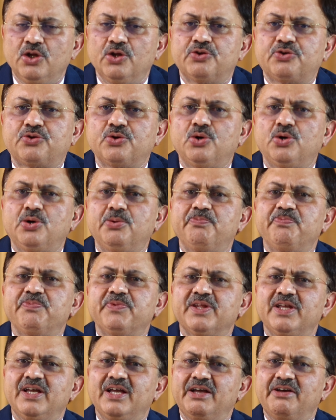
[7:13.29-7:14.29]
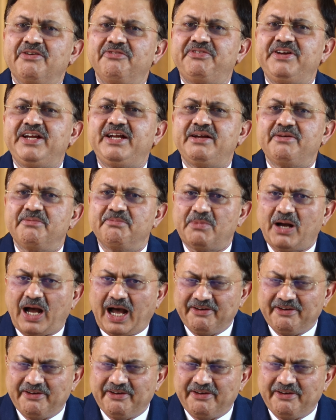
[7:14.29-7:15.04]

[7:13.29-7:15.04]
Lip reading: So me